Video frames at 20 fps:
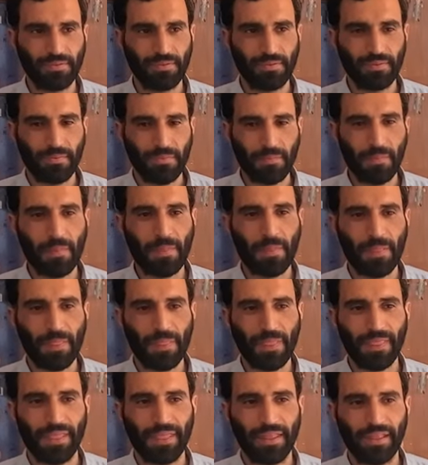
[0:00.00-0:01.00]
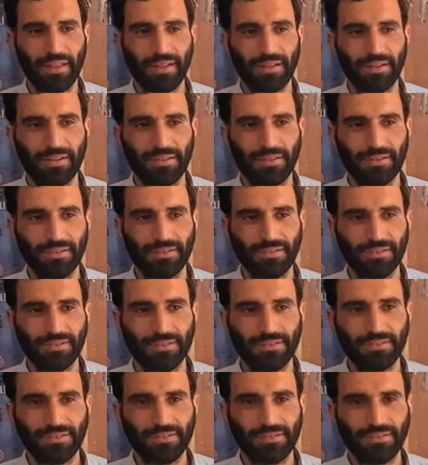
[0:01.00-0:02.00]

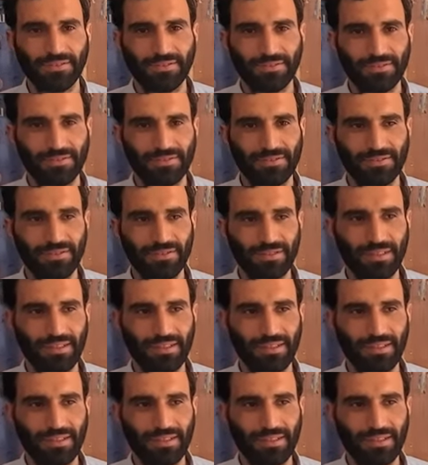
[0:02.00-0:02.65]
(silent)